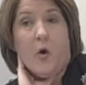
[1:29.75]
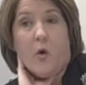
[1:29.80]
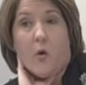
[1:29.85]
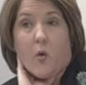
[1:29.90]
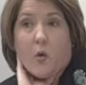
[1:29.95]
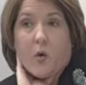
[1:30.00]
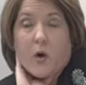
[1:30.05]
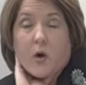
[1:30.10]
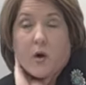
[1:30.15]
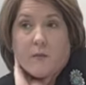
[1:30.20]

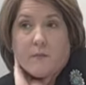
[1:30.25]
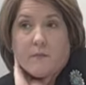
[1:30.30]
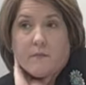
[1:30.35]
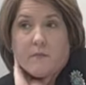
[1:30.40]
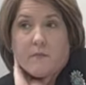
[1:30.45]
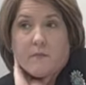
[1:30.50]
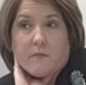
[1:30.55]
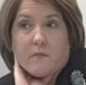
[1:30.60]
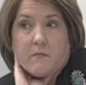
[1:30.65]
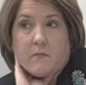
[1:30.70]
or
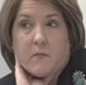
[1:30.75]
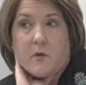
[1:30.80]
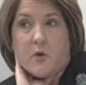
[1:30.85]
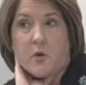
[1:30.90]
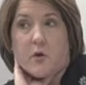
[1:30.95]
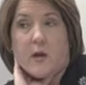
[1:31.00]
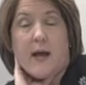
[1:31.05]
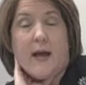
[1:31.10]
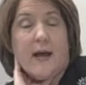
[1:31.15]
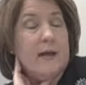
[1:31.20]

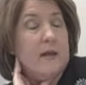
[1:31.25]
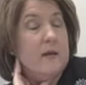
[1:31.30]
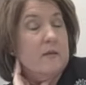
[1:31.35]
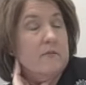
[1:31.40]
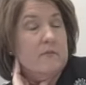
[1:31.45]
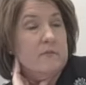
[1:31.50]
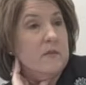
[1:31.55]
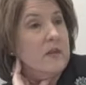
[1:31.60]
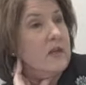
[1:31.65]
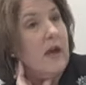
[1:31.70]
you're like
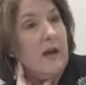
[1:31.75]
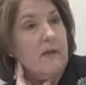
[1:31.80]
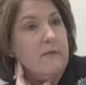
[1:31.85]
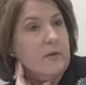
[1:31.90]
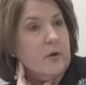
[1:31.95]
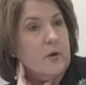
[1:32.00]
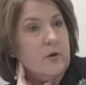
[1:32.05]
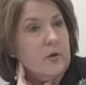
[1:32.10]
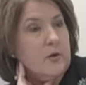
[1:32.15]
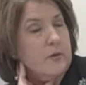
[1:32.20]
the
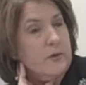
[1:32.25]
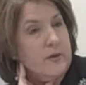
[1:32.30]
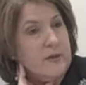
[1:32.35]
governor who